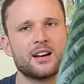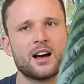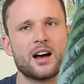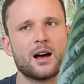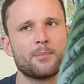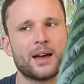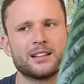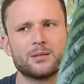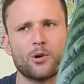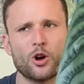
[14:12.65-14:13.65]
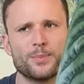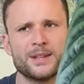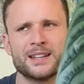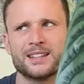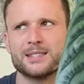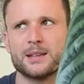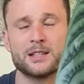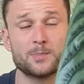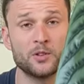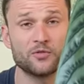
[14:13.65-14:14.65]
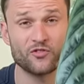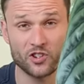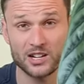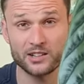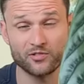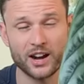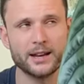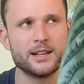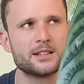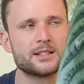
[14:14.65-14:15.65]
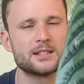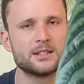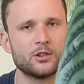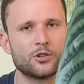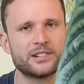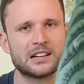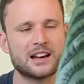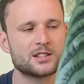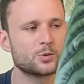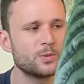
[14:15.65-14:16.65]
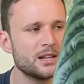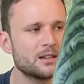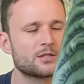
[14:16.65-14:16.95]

At the moment, it's been really rainy in Sydney over the last week,